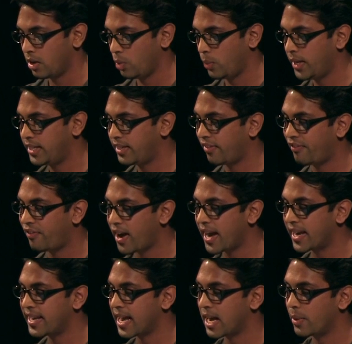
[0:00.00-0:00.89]
We
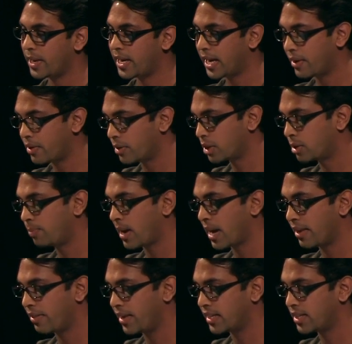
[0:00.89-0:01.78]
define our heroes
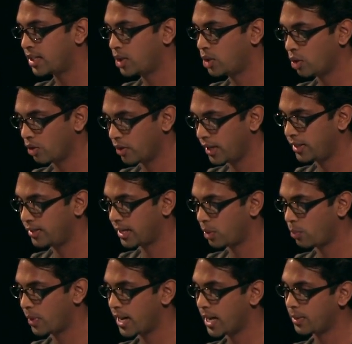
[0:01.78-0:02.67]
by their stories,
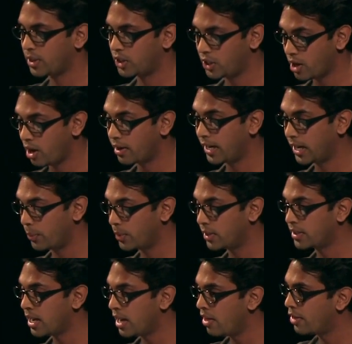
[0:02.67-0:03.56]
and when I was young, it
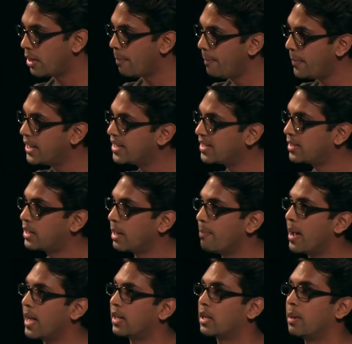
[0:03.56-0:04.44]
was the Minister
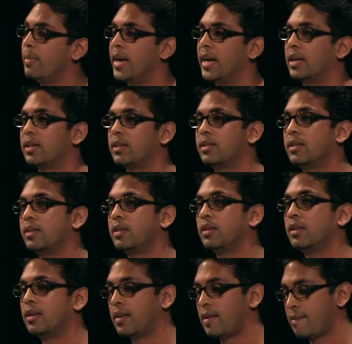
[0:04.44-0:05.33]
Malcolm X
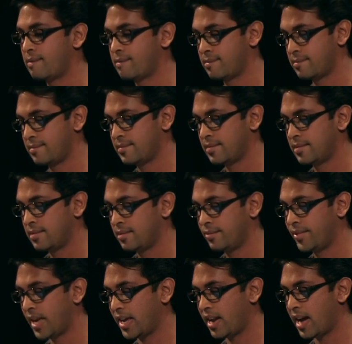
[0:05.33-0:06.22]

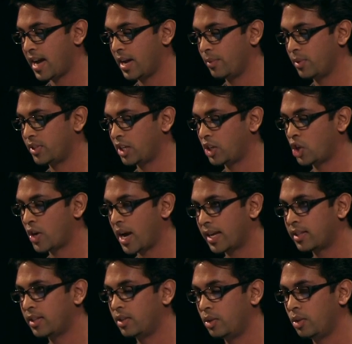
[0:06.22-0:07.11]
that I was
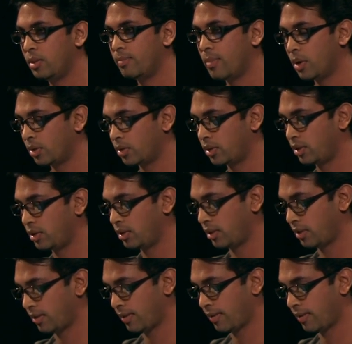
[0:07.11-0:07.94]
attracted to most.